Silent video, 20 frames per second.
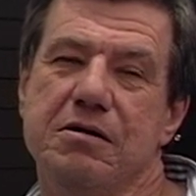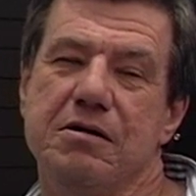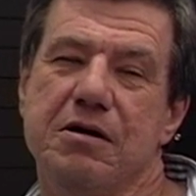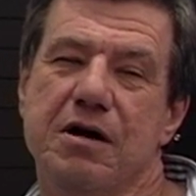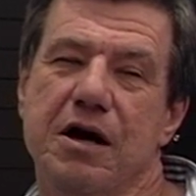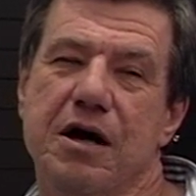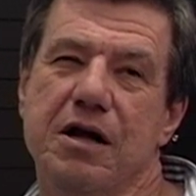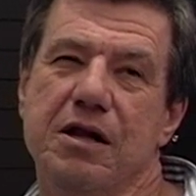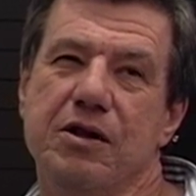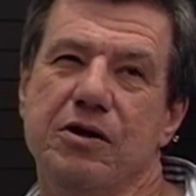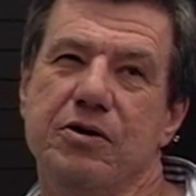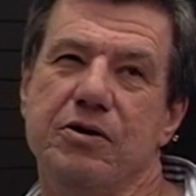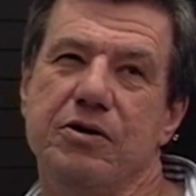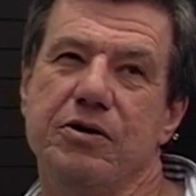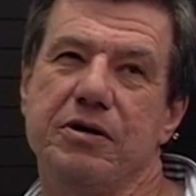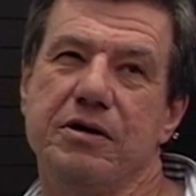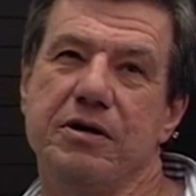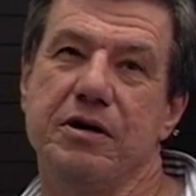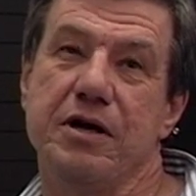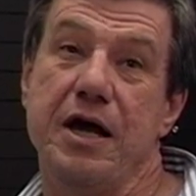I
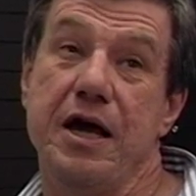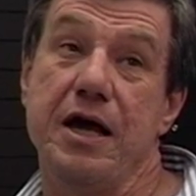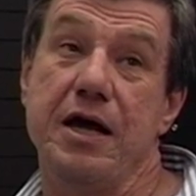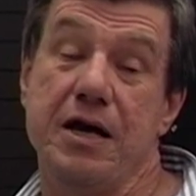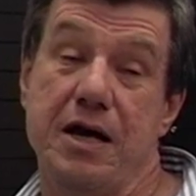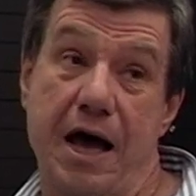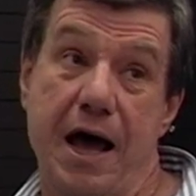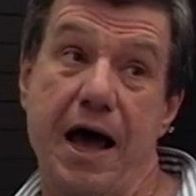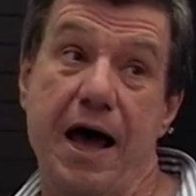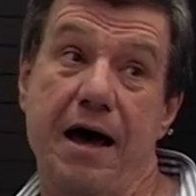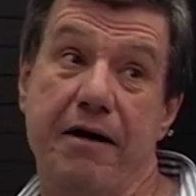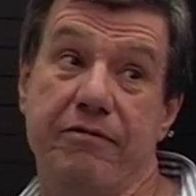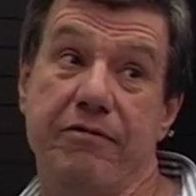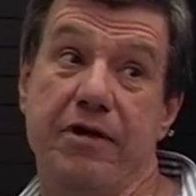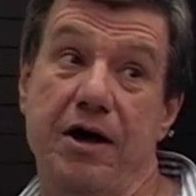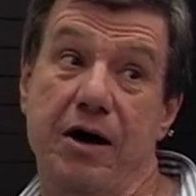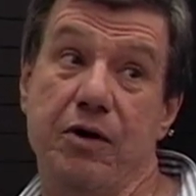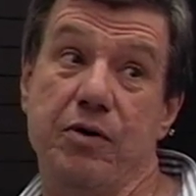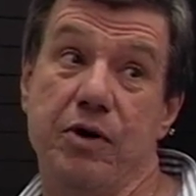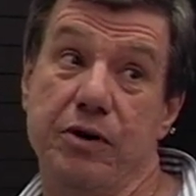learned 8.5
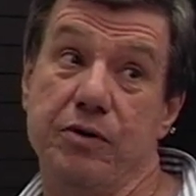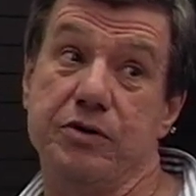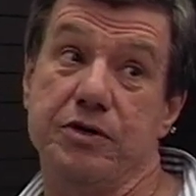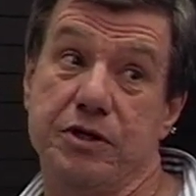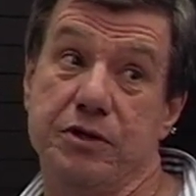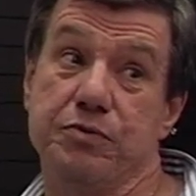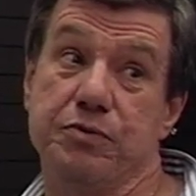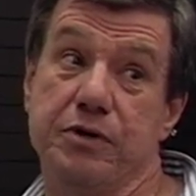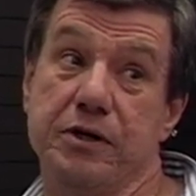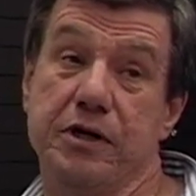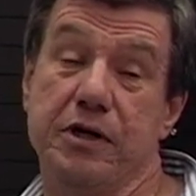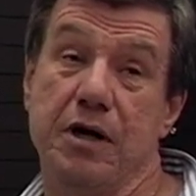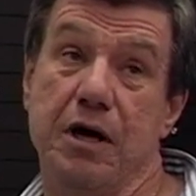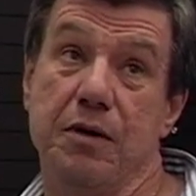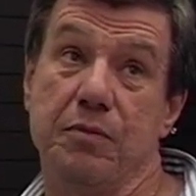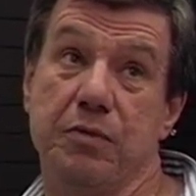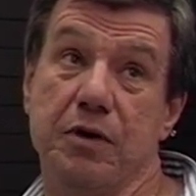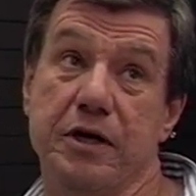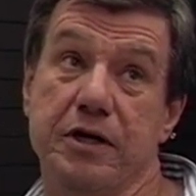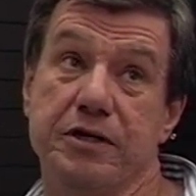that way, which is a pretty
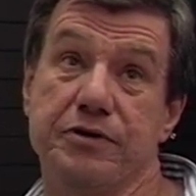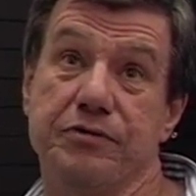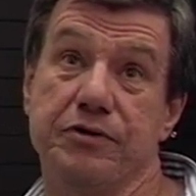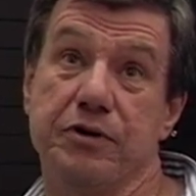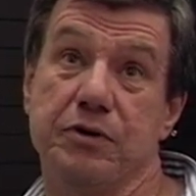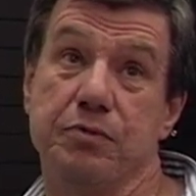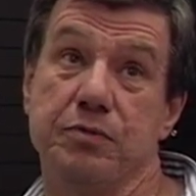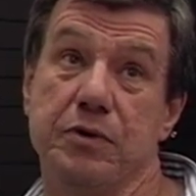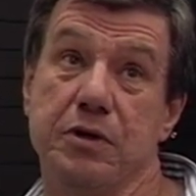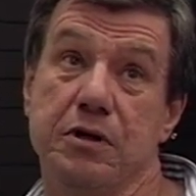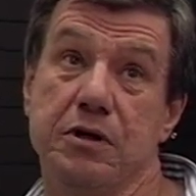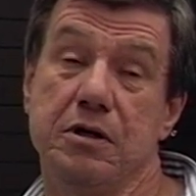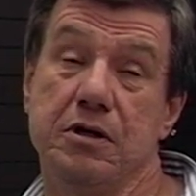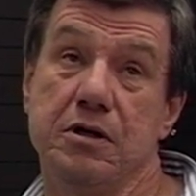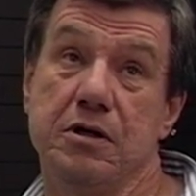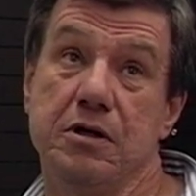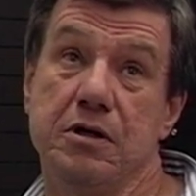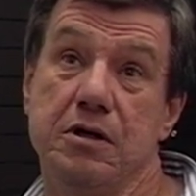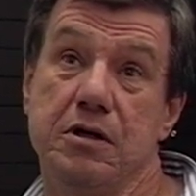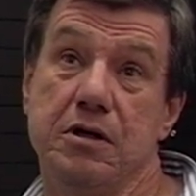complex film.
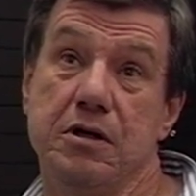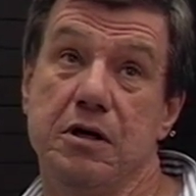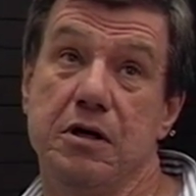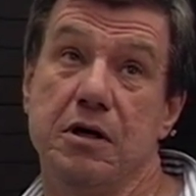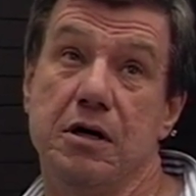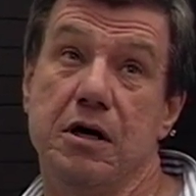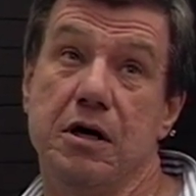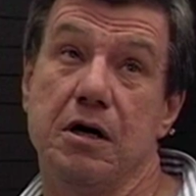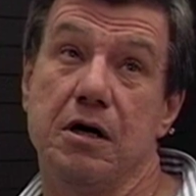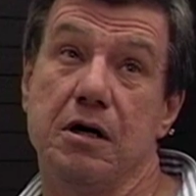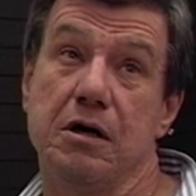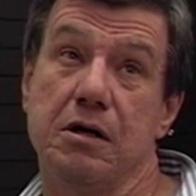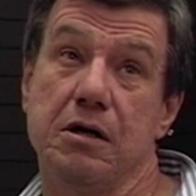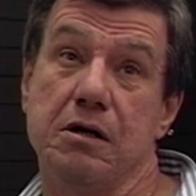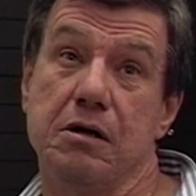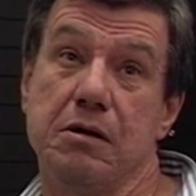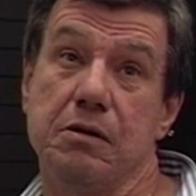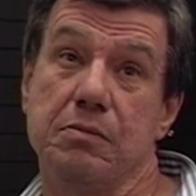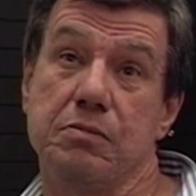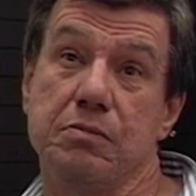
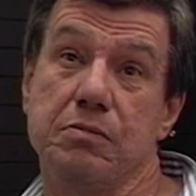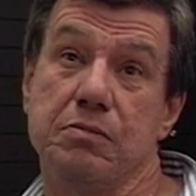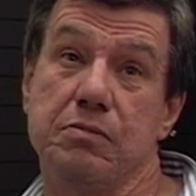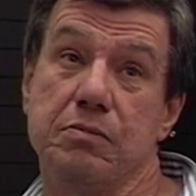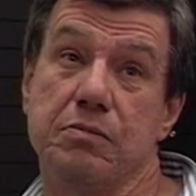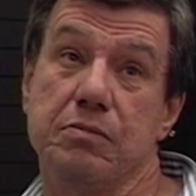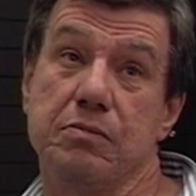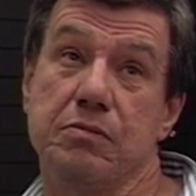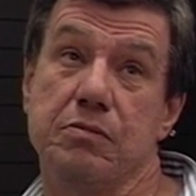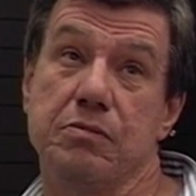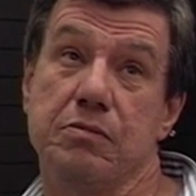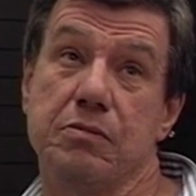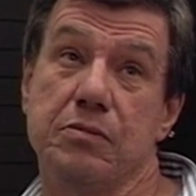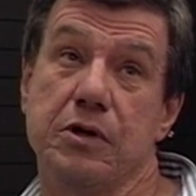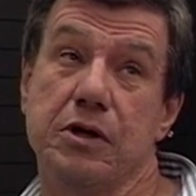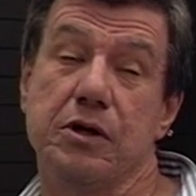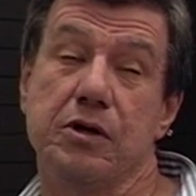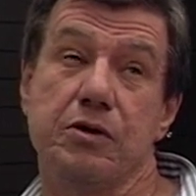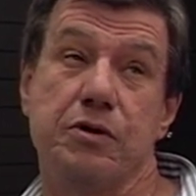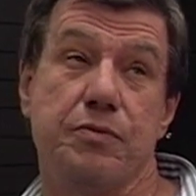I
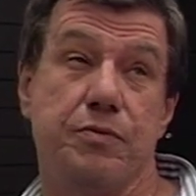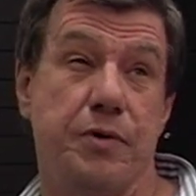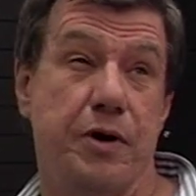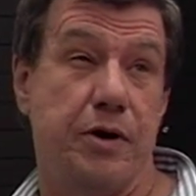learned